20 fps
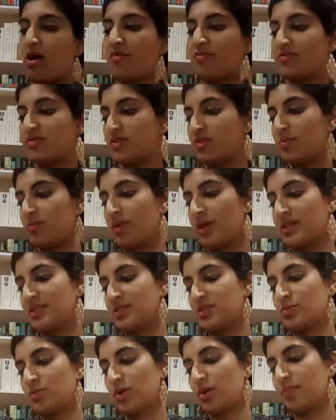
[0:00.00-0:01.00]
off, so the
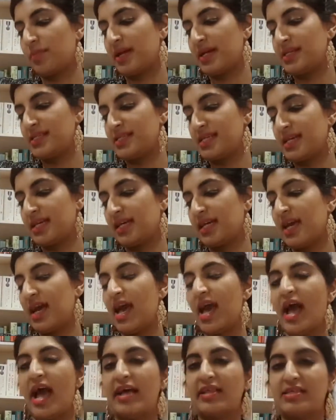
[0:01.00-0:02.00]
prices were amazing.
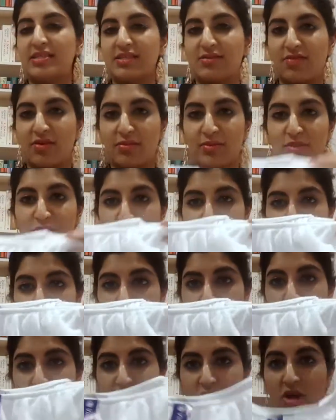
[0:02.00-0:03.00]
And this is from a store
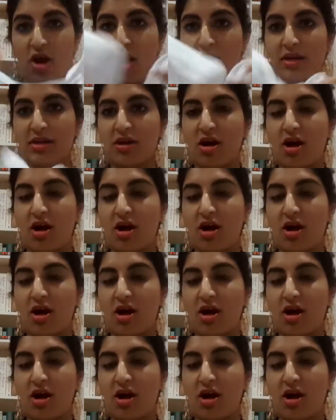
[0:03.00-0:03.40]
called Cotton